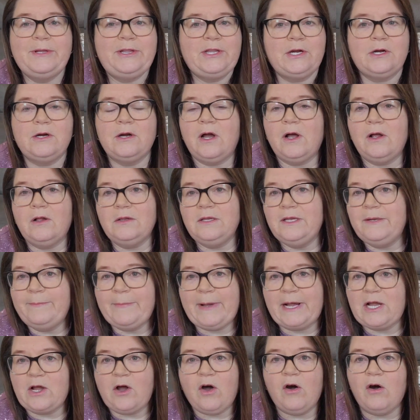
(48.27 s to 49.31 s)
but they're all in
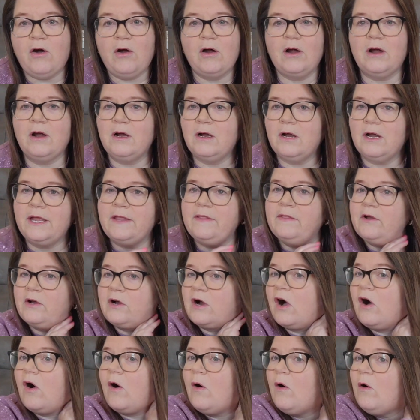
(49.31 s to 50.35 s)
my car and
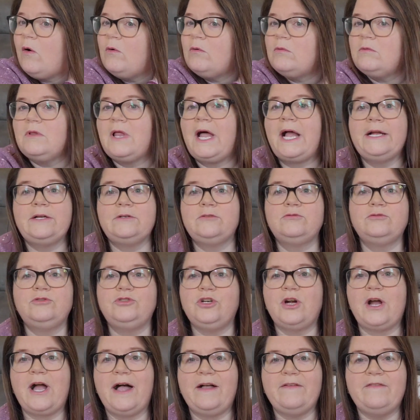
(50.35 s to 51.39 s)
they're all like
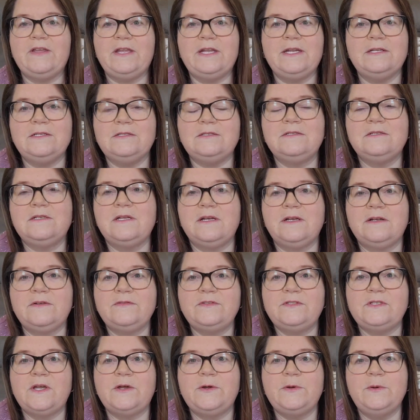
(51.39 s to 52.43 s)
driving and
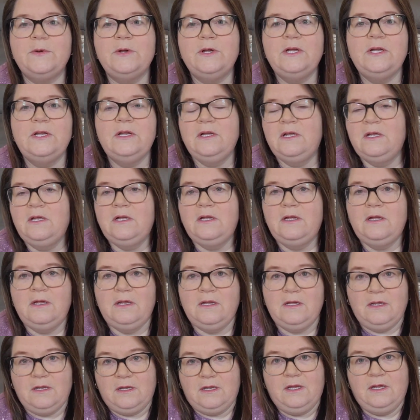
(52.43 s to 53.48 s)
stuff. So
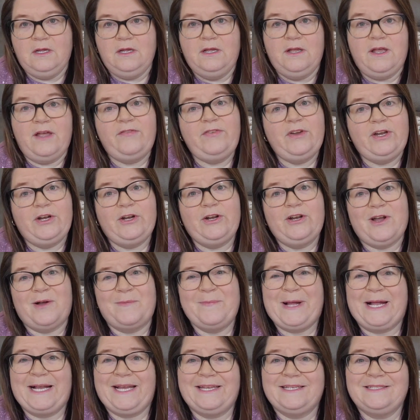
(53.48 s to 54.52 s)
I figure
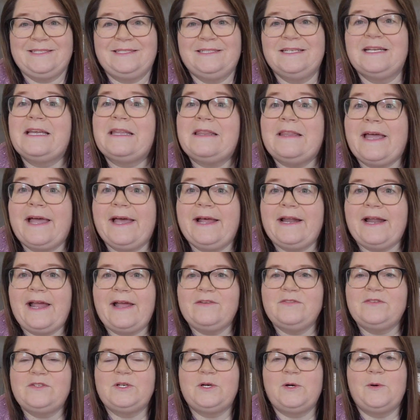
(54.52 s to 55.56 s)
y'all might get sick of that
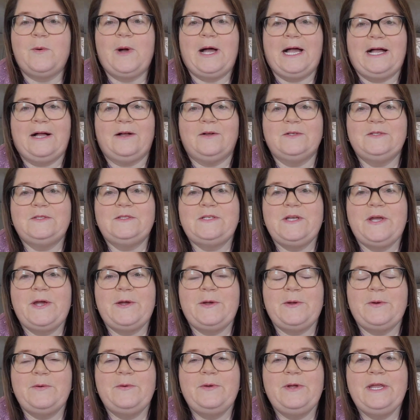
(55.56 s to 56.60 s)
after a while.
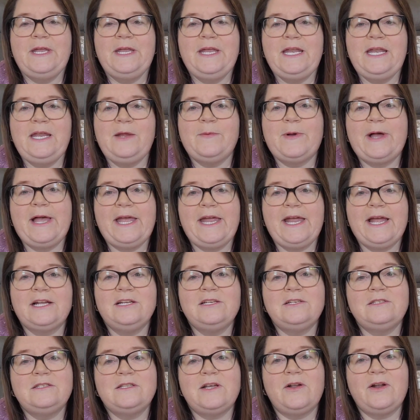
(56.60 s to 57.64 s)
So anyway, I
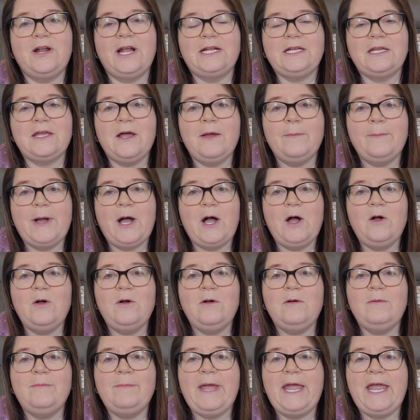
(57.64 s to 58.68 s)
just thought I'd come
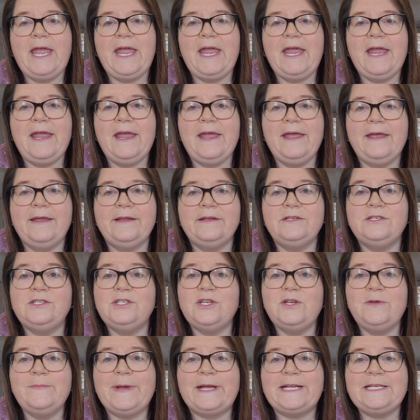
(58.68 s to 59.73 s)
home
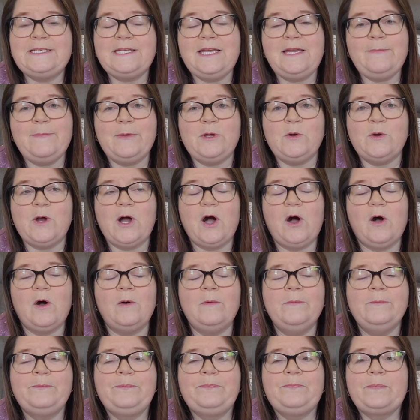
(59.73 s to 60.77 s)
and do my Temu
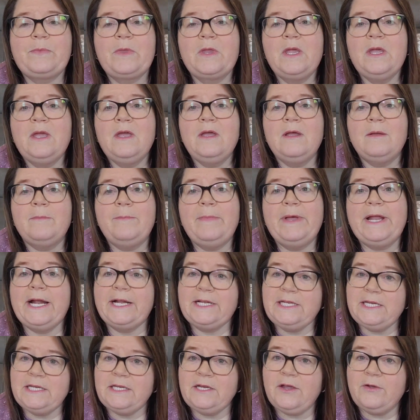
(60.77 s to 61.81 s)
haul. But
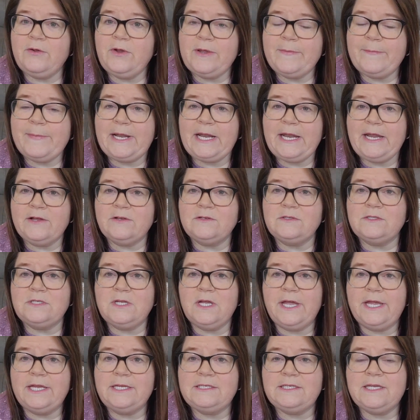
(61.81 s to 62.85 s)
I did go get my nails
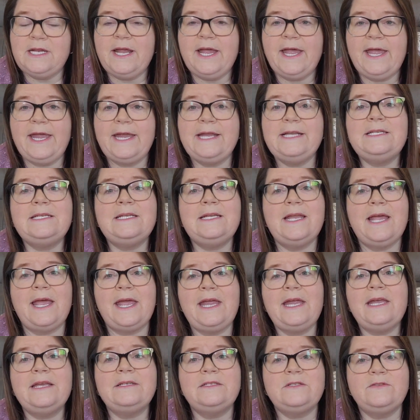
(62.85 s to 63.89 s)
done today. Today